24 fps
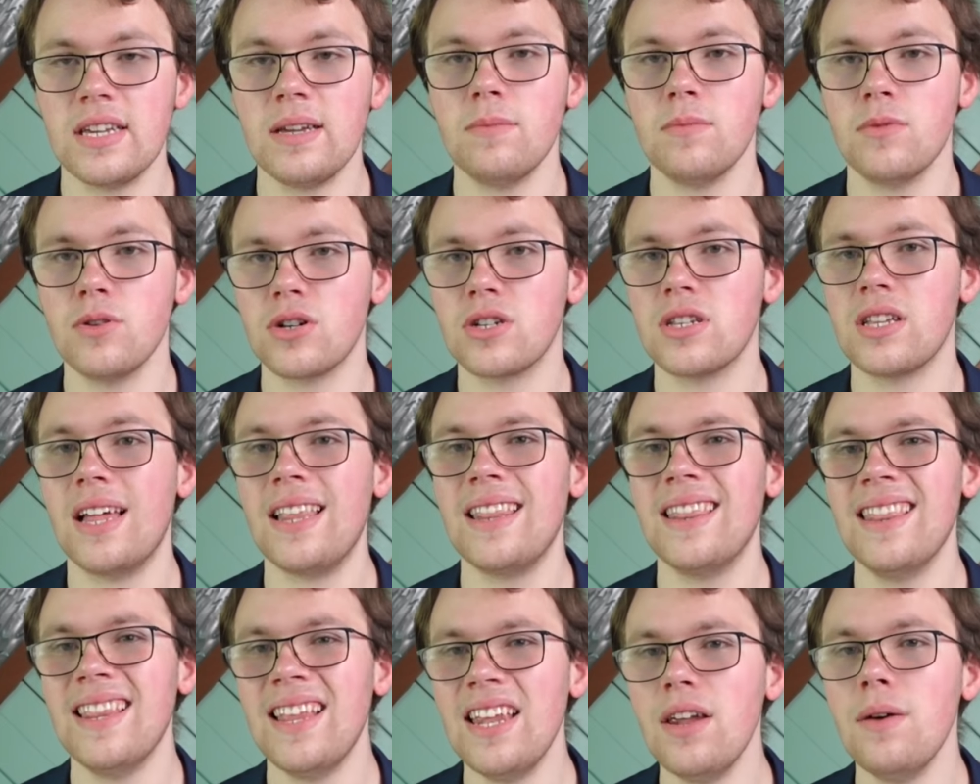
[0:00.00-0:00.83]
team looks a
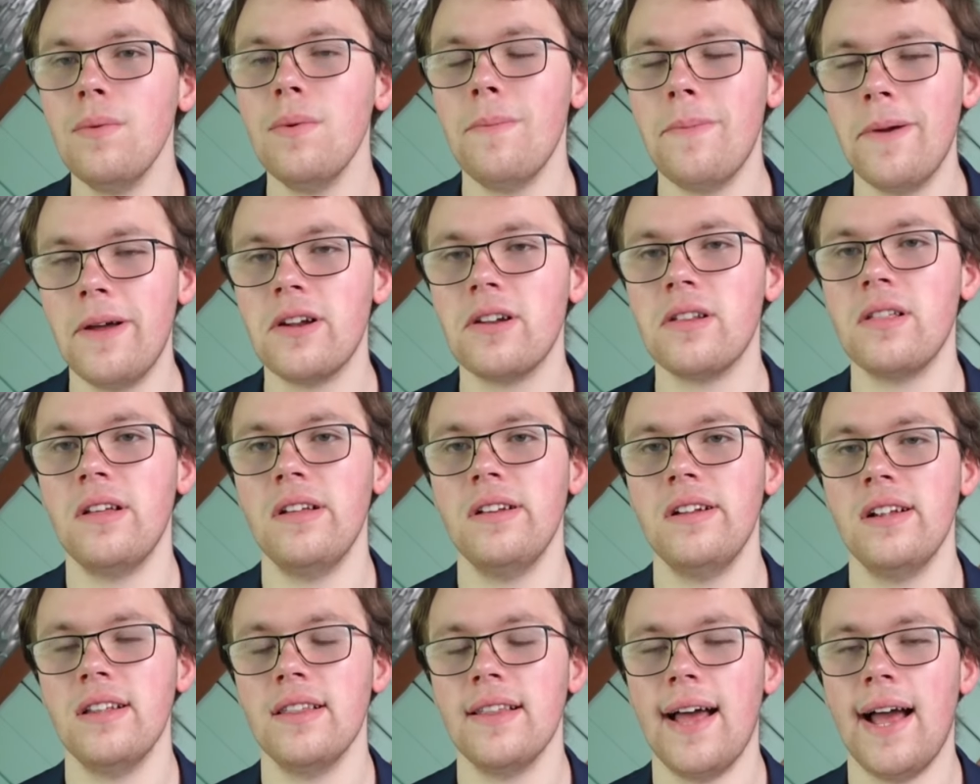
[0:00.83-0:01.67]
little bit better than they
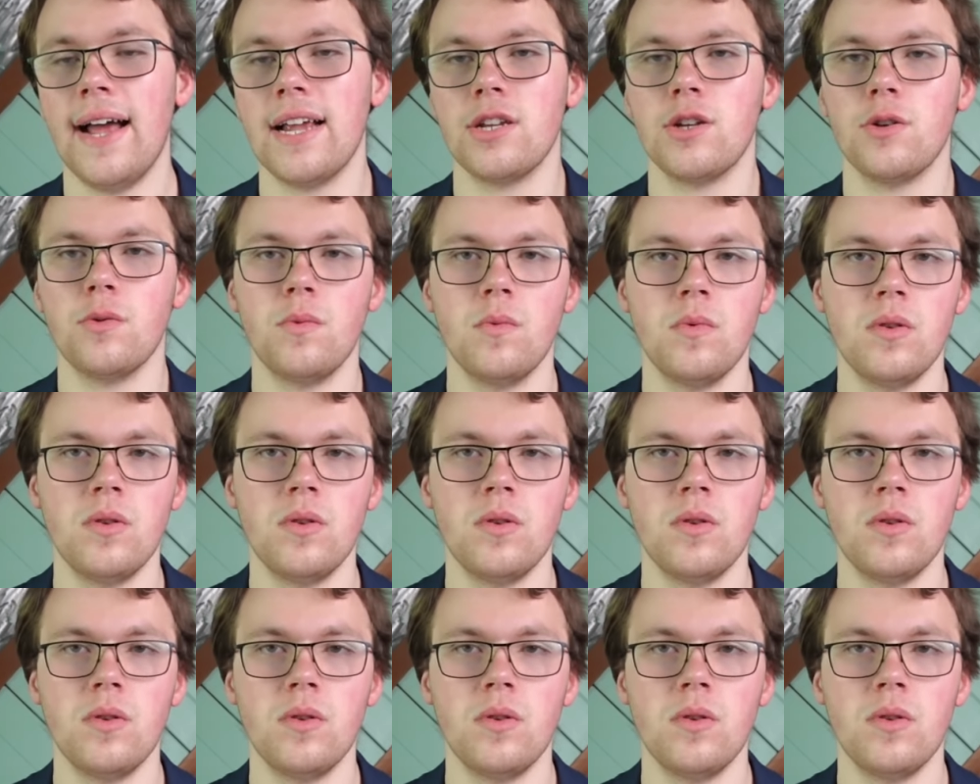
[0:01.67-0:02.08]
did last year.